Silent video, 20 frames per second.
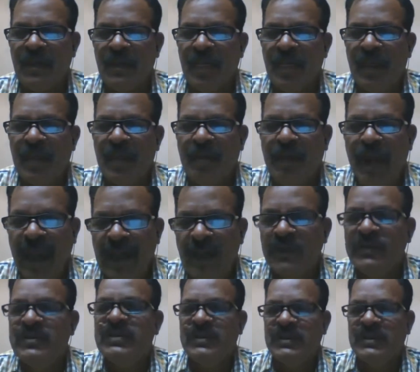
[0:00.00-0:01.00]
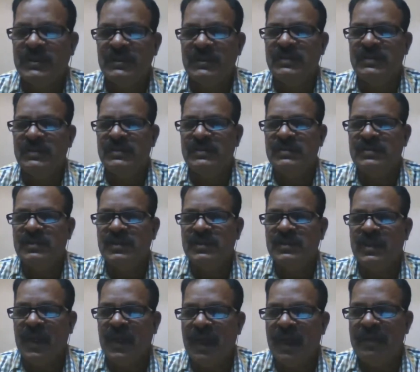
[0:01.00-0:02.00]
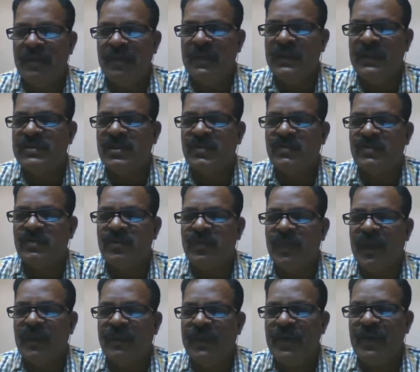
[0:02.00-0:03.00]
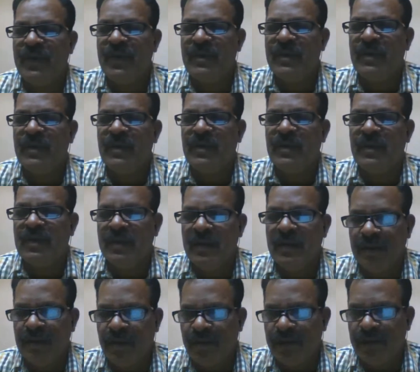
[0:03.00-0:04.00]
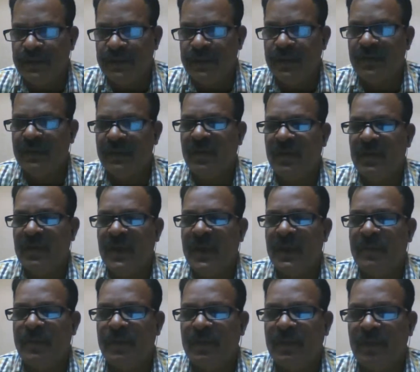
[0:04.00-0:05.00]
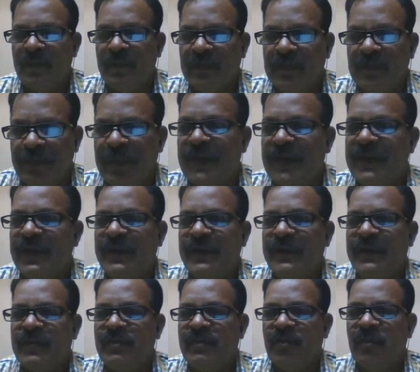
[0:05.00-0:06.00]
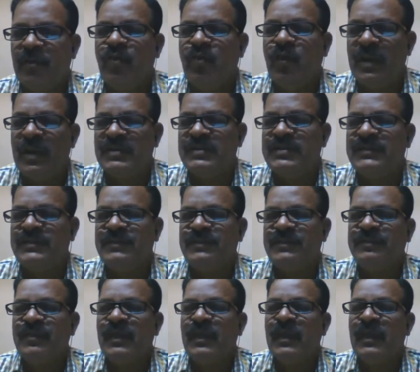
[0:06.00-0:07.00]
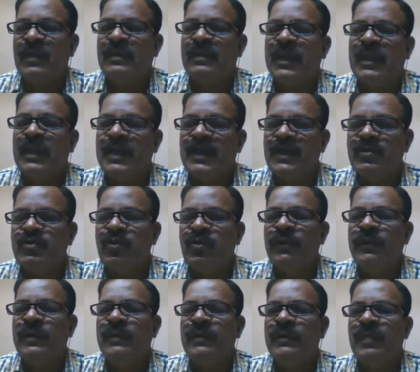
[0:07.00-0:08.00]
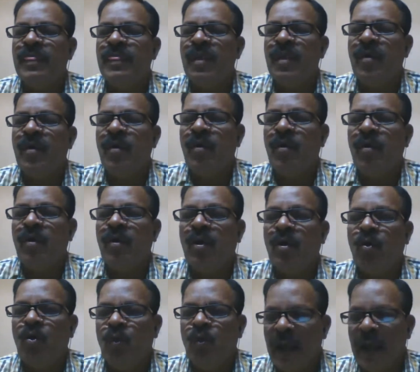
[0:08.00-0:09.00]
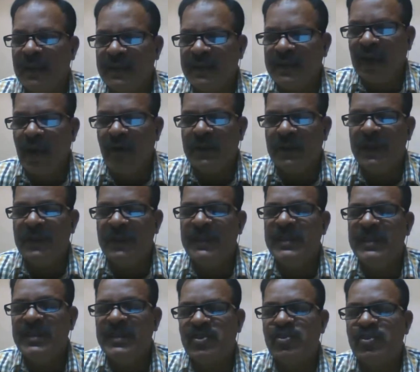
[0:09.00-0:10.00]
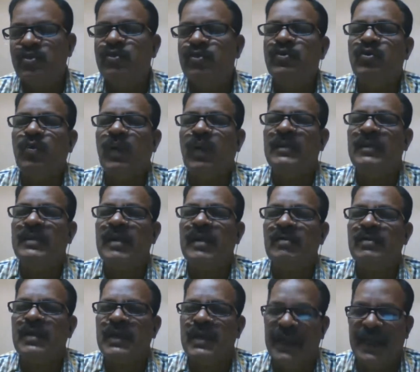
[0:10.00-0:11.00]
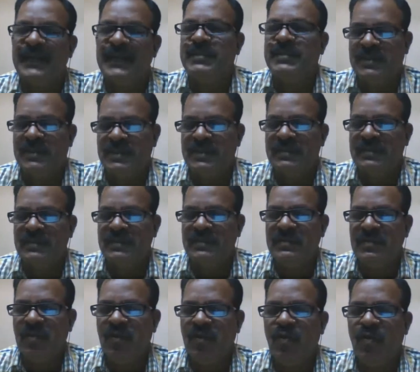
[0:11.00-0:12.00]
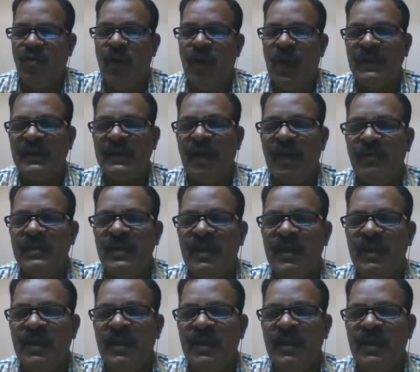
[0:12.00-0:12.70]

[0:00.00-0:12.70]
biology, I discussed with my friend uh, line Lion Patul Tripathi, told once that it should be uh, 1000 is to 1008. 1000